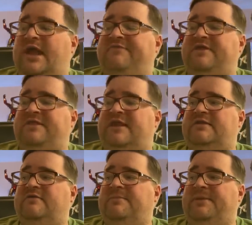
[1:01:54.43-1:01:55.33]
everything that I
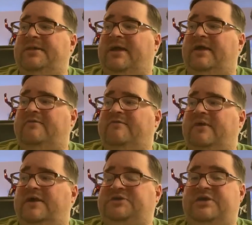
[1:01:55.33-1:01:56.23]
do in my life,
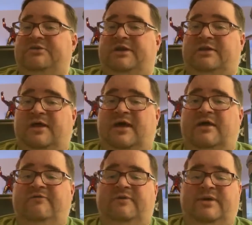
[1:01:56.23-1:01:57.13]
I try to do out of
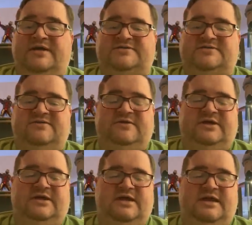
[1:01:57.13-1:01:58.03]
love and
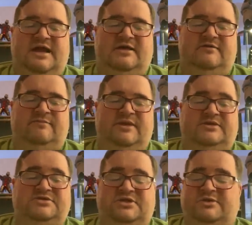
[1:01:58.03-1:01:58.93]
positivity and out of
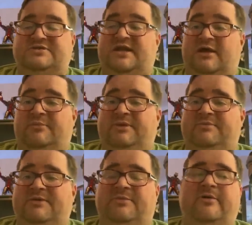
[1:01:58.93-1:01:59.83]
being generous and helping
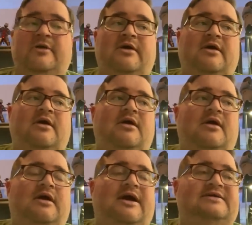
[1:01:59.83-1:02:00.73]
people.
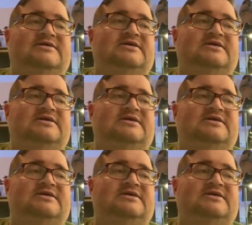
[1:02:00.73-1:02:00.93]
And